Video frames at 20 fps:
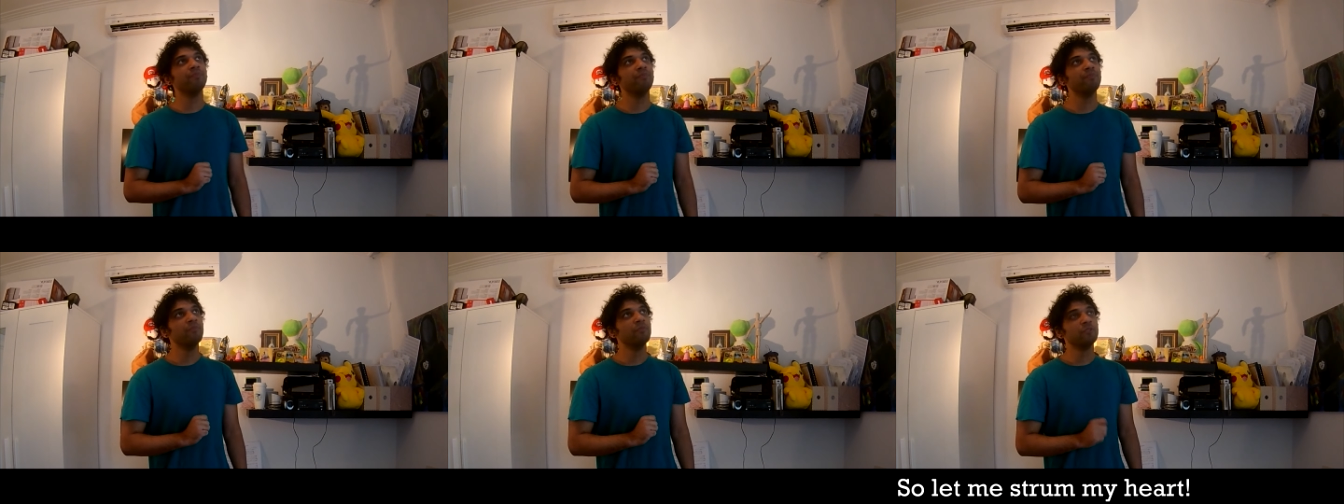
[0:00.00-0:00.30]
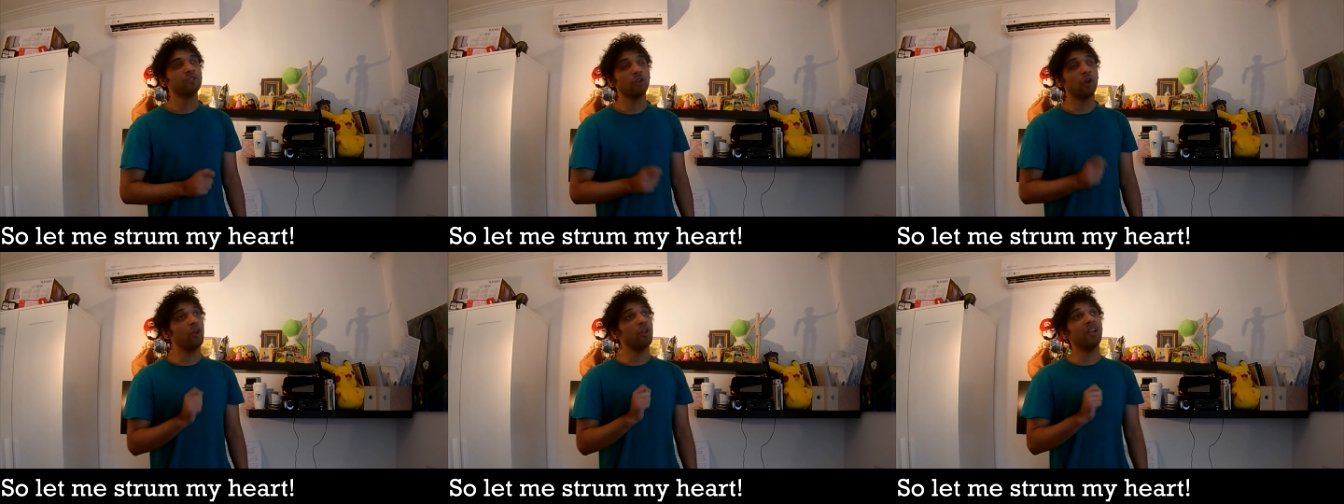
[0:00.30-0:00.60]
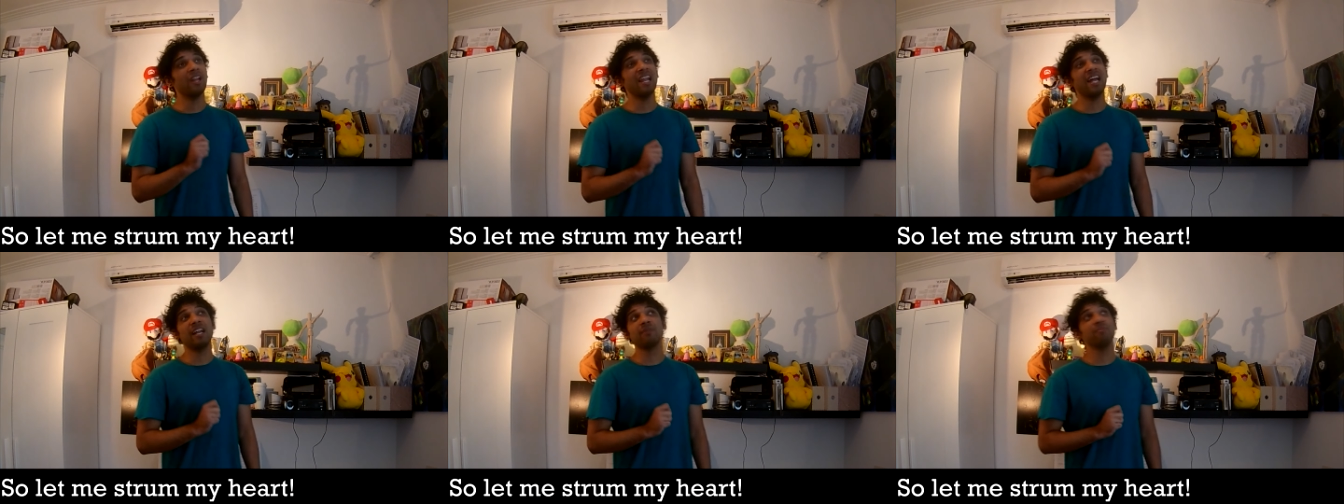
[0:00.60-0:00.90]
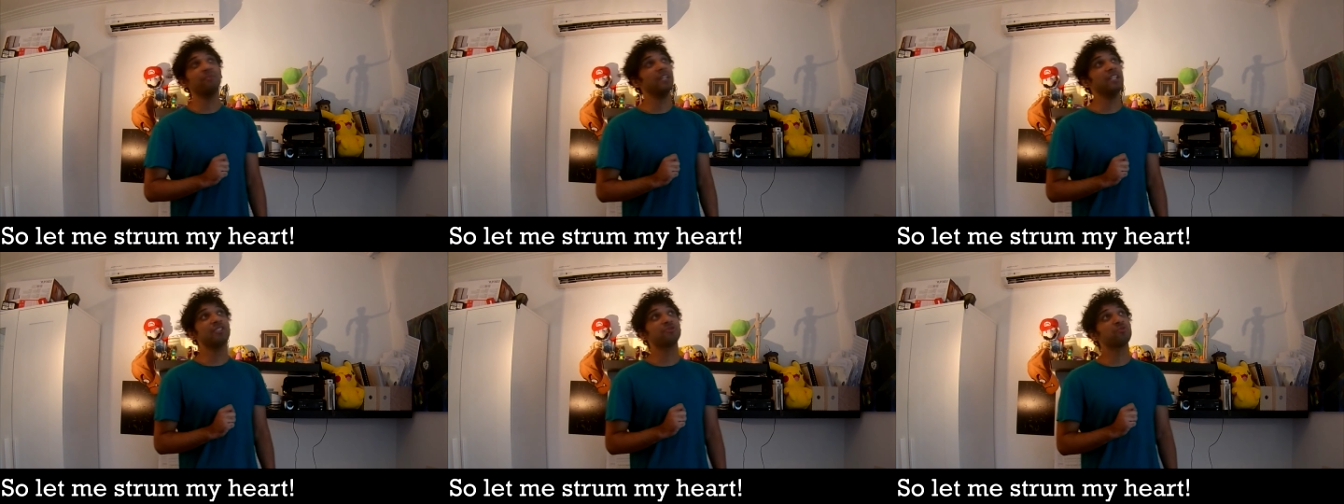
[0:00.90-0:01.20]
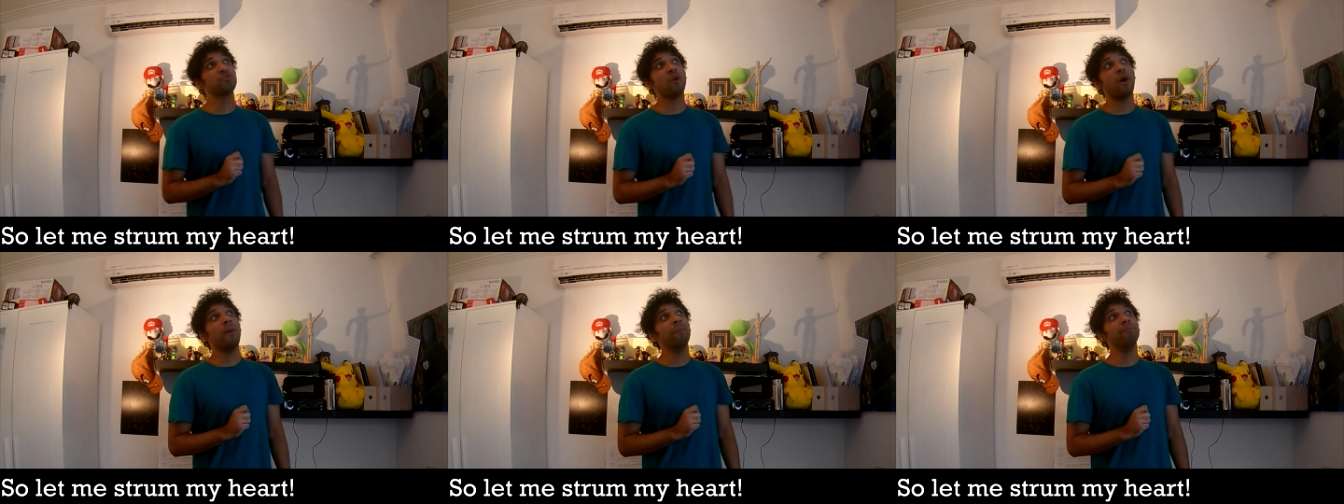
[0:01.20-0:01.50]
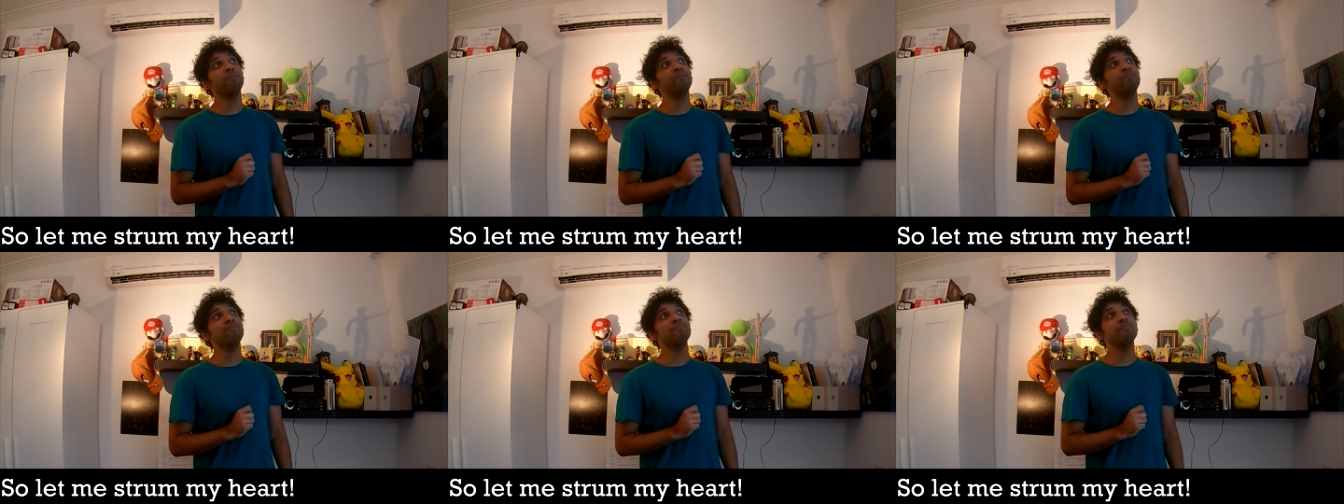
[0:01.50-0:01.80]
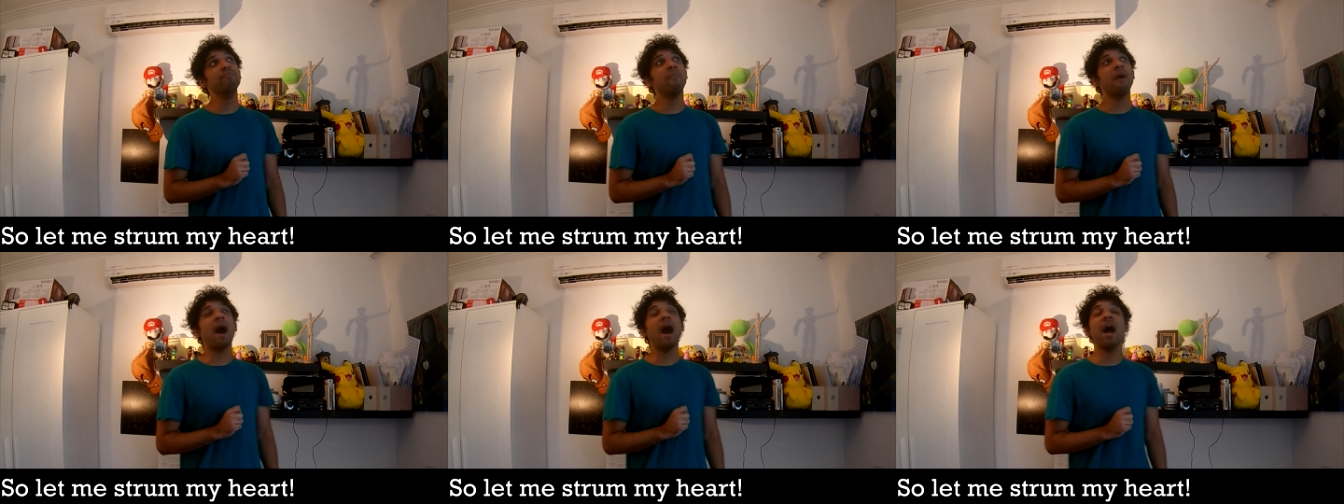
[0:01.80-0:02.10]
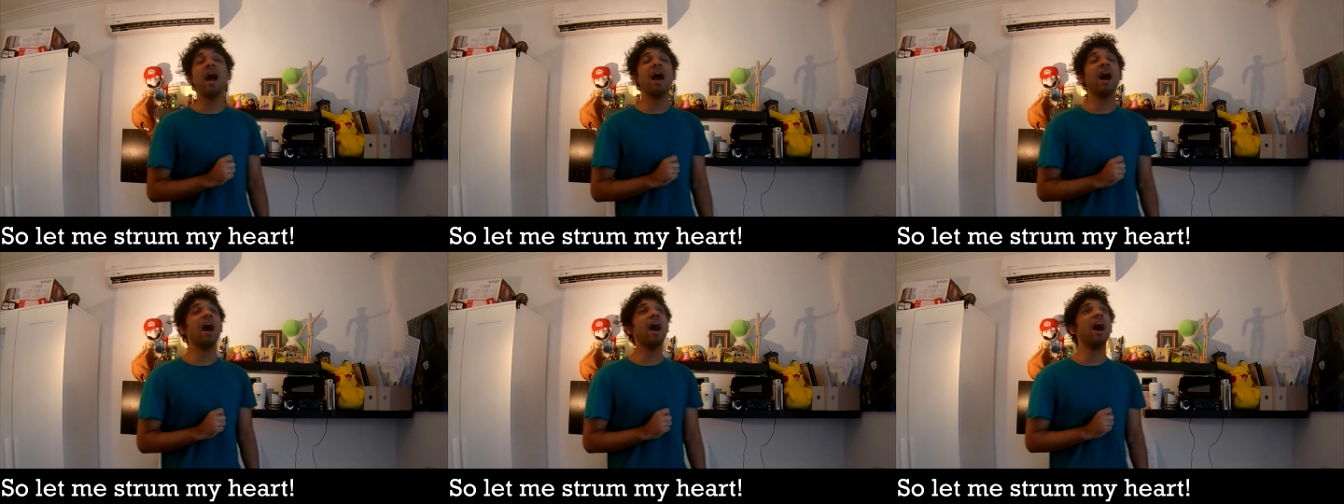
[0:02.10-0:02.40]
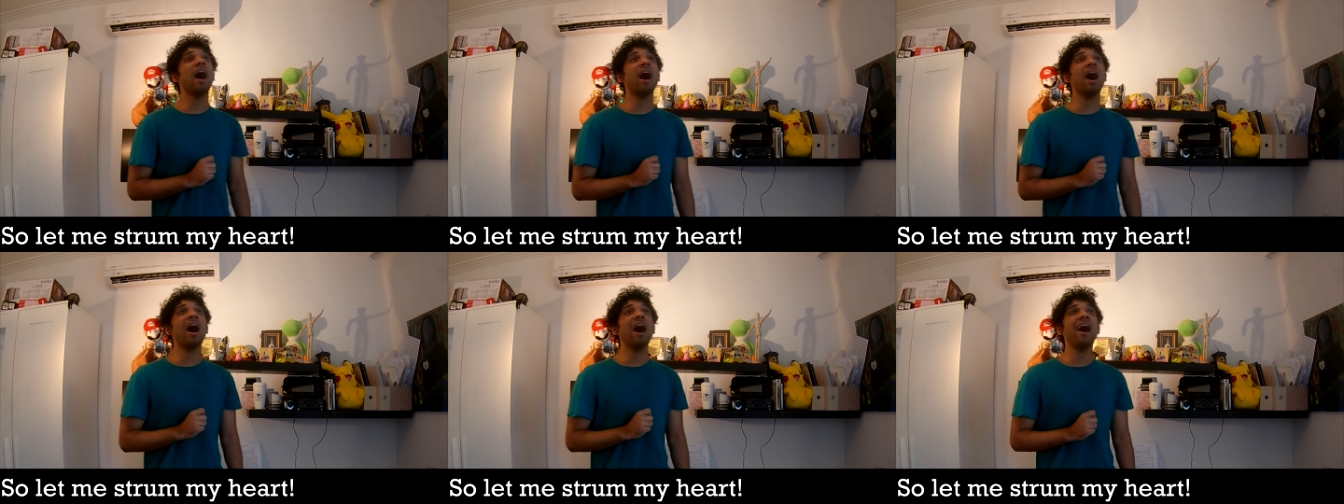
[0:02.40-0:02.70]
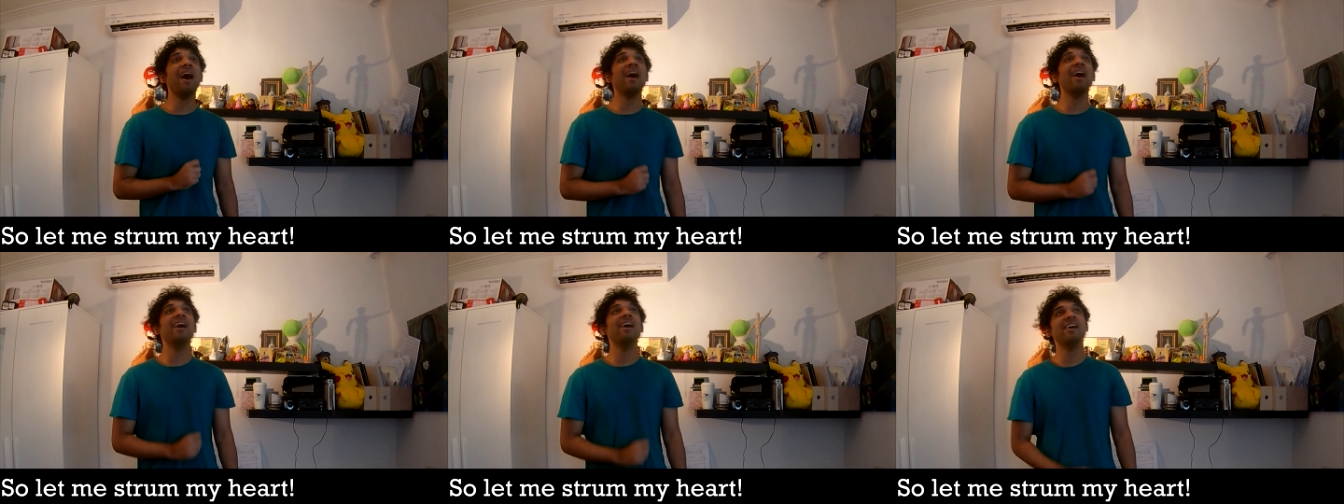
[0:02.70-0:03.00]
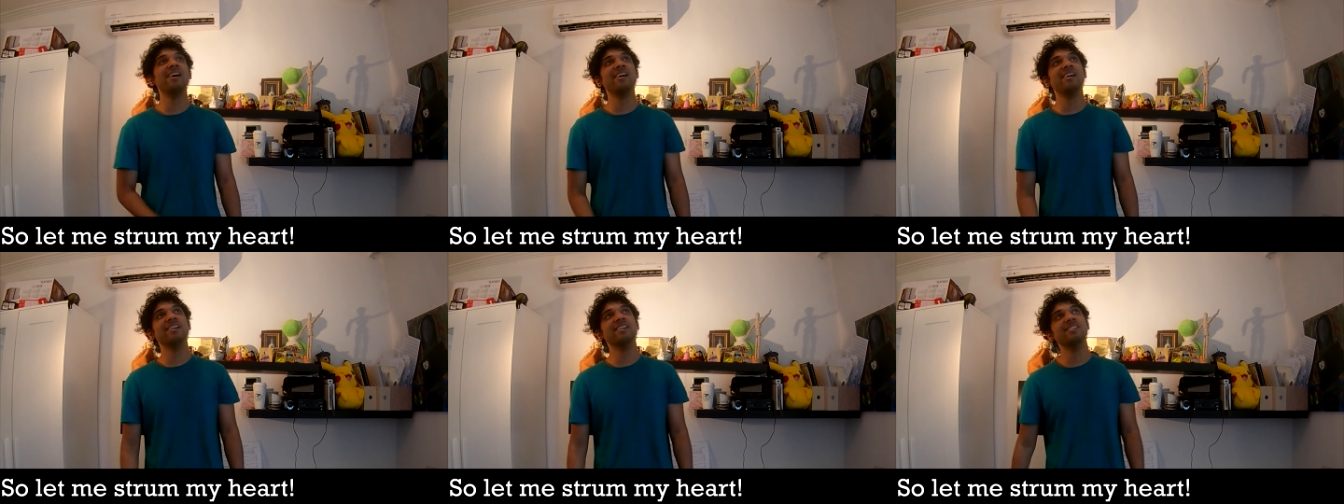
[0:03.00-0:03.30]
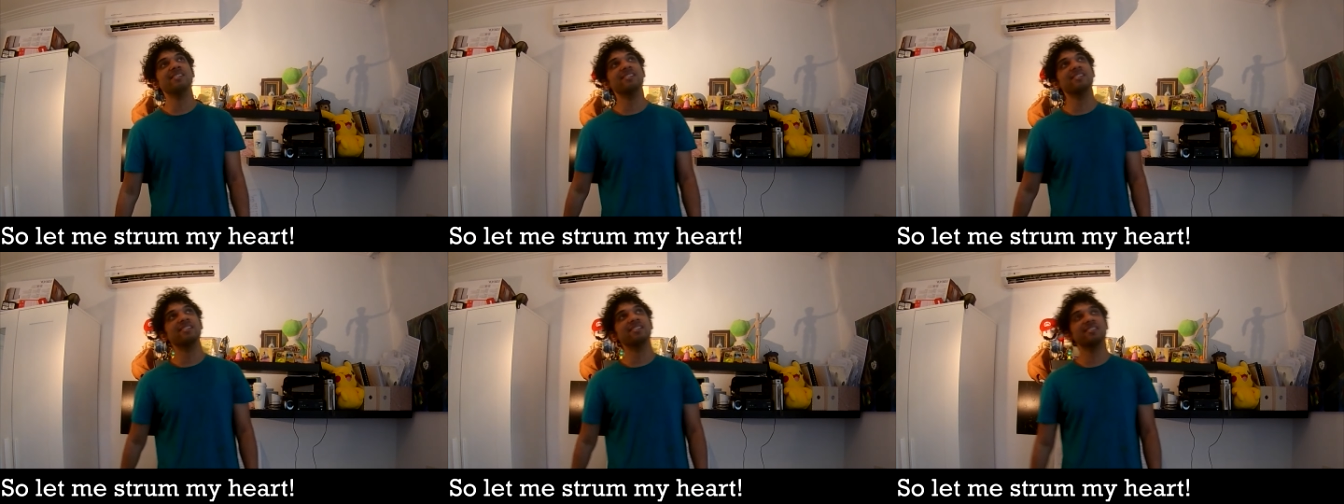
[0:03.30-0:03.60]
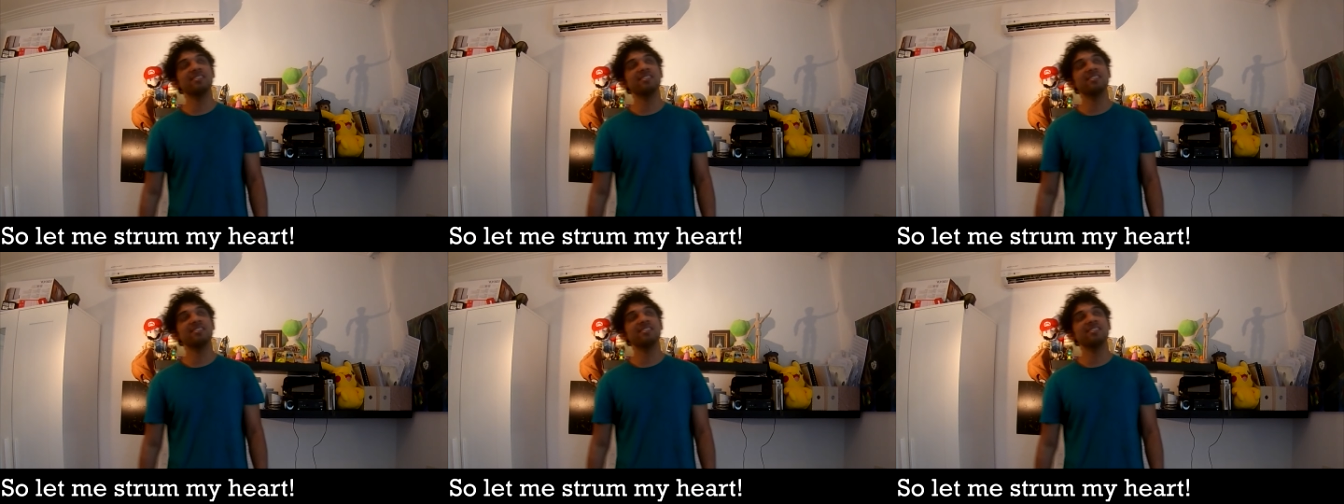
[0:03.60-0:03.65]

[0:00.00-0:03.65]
So let me strum my heart.